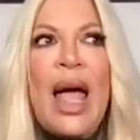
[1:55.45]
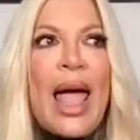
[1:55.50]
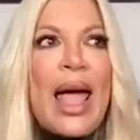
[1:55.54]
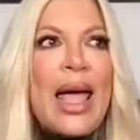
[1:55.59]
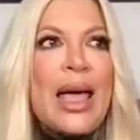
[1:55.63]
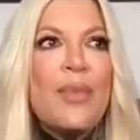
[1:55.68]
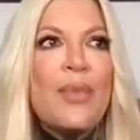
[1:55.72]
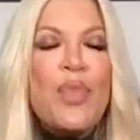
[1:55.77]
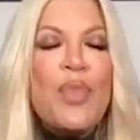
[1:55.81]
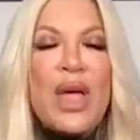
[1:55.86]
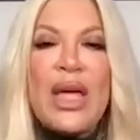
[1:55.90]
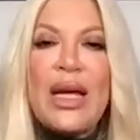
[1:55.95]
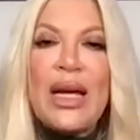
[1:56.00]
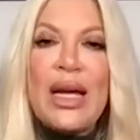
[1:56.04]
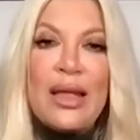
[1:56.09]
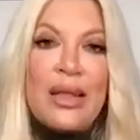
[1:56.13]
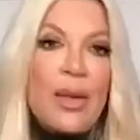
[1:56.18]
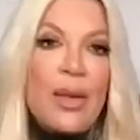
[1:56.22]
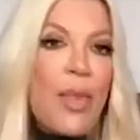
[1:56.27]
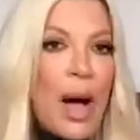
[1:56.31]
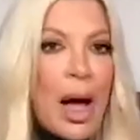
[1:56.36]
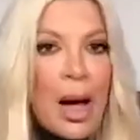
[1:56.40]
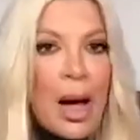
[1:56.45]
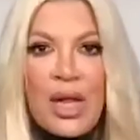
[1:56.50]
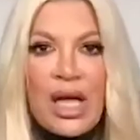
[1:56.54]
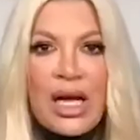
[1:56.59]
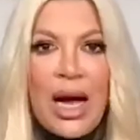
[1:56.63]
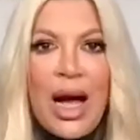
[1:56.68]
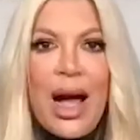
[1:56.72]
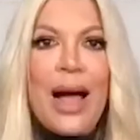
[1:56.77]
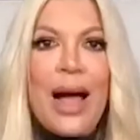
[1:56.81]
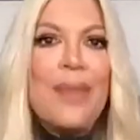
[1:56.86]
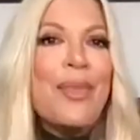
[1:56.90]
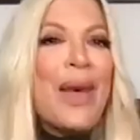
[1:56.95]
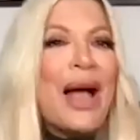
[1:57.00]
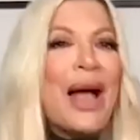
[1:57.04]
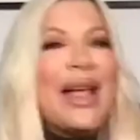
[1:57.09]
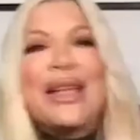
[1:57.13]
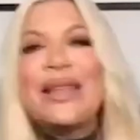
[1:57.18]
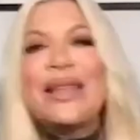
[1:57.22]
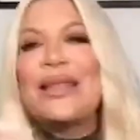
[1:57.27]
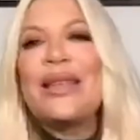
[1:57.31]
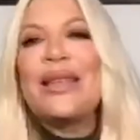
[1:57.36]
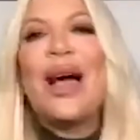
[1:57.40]
and being in the public eye my
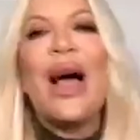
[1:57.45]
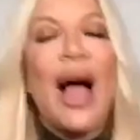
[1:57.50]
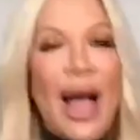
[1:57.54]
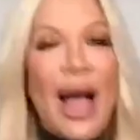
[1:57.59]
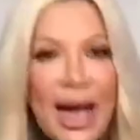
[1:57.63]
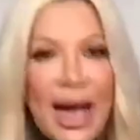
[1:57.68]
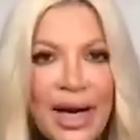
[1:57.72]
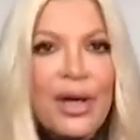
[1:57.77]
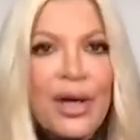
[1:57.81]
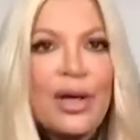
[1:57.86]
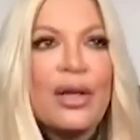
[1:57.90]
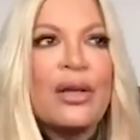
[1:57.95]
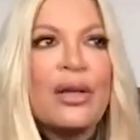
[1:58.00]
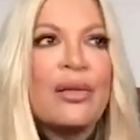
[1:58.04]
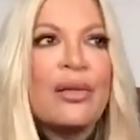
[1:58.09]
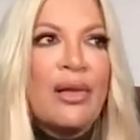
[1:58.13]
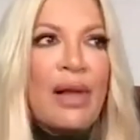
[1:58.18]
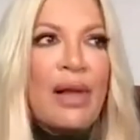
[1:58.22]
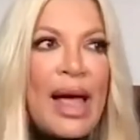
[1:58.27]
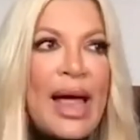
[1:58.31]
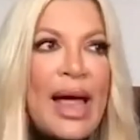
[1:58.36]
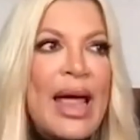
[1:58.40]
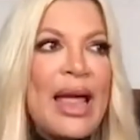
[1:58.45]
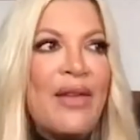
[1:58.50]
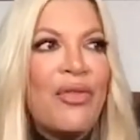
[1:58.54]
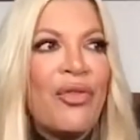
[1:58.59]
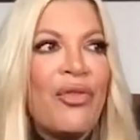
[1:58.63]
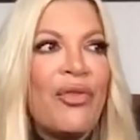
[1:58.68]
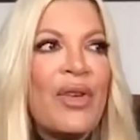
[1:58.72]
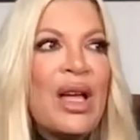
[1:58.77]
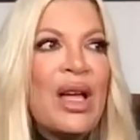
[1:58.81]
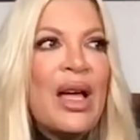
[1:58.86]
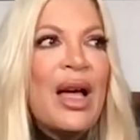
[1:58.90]
entire life,